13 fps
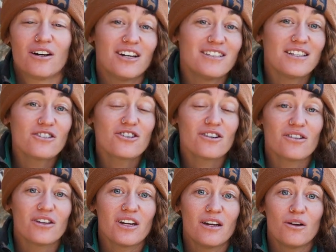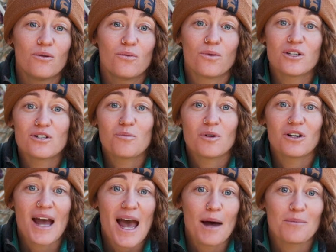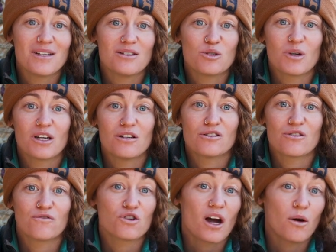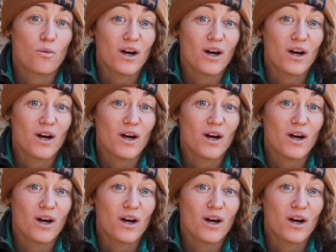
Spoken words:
Additionally, winter burn happens because of dry